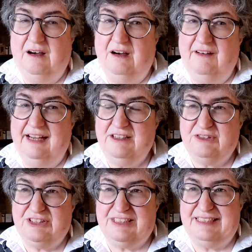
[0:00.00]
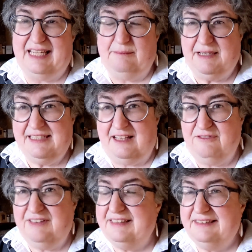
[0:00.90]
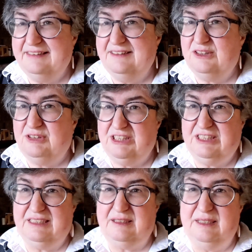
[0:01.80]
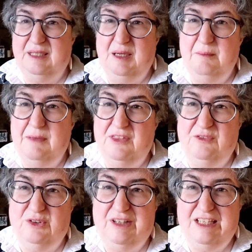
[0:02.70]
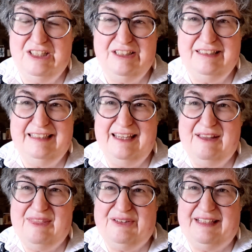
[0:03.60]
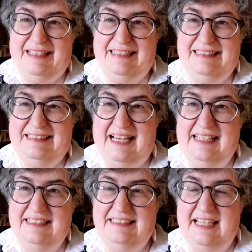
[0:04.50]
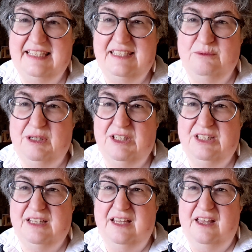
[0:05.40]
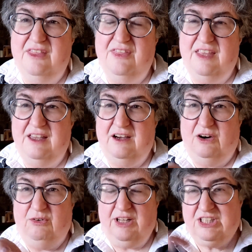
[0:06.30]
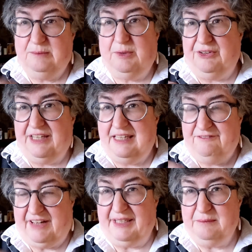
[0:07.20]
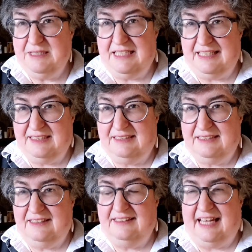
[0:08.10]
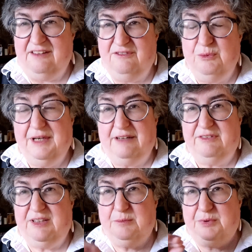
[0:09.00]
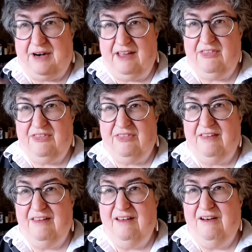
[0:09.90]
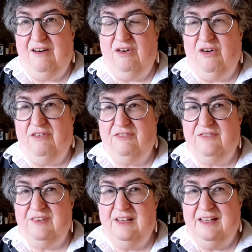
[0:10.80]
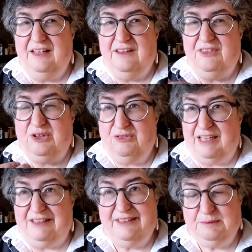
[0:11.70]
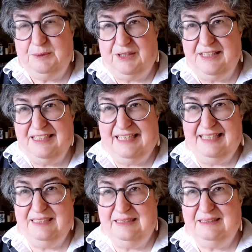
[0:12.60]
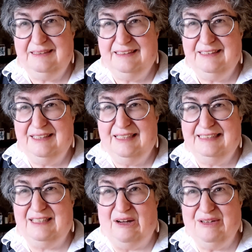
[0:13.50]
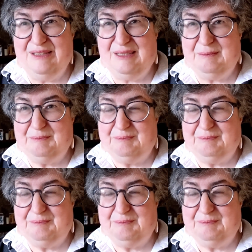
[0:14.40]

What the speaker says: are interested like myself in the Christian myth of creation, there is that sense in which the original body of Adam takes life whenever the breath of the Creator is put into his lungs.